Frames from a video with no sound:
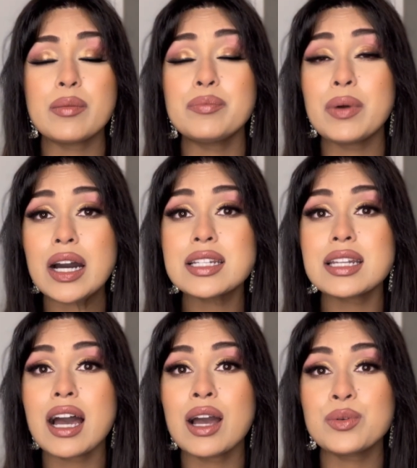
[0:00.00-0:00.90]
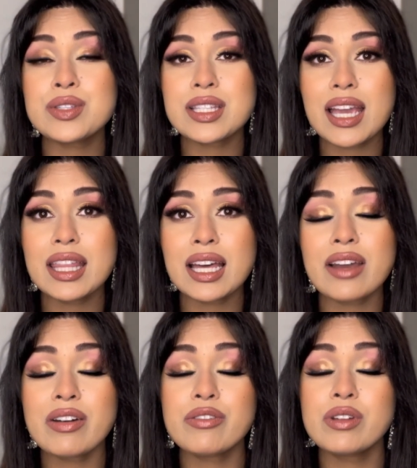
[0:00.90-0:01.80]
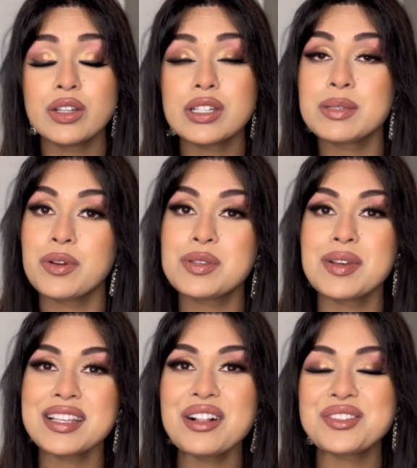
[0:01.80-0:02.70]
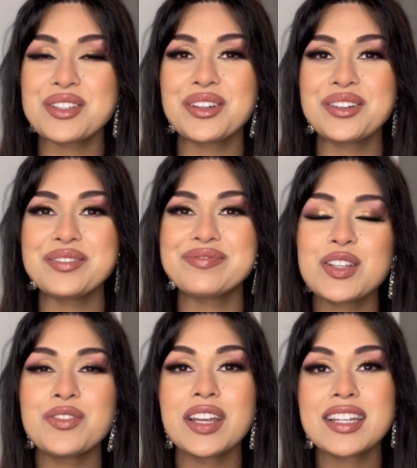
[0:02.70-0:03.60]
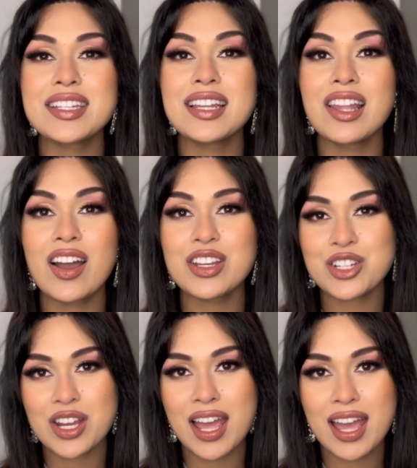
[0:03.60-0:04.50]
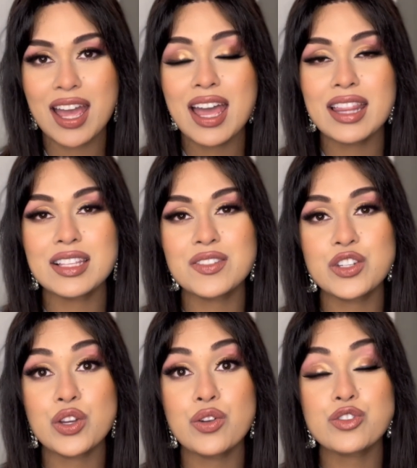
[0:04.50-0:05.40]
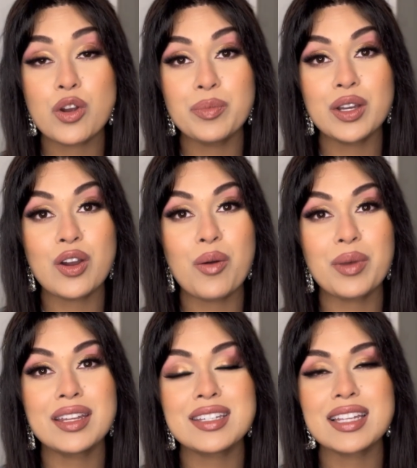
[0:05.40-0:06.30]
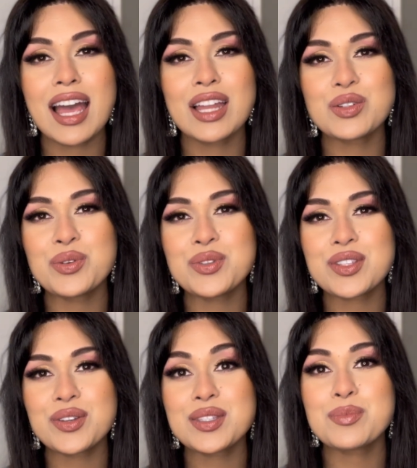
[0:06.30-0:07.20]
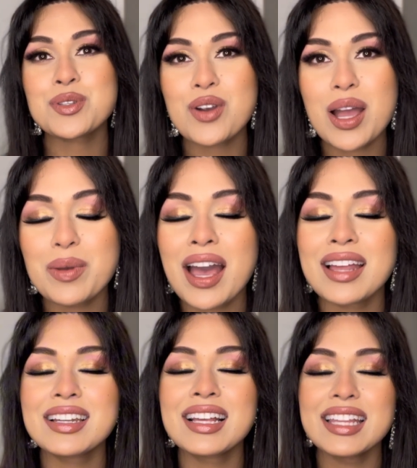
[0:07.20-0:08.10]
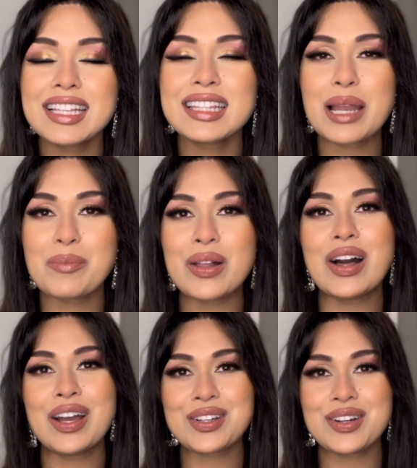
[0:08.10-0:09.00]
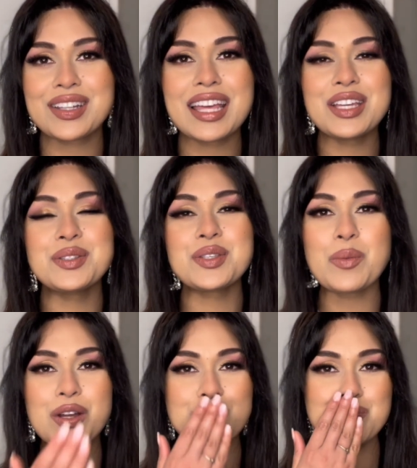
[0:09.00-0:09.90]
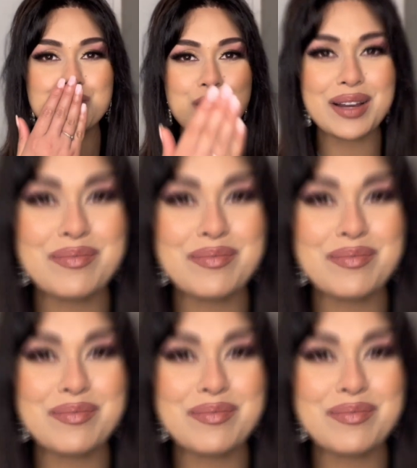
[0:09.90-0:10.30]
But I will say that I've had a really good experience myself. So don't forget to like, share this video, drop me a comment, and also subscribe and click that bell icon. Thank you so much. Mwah.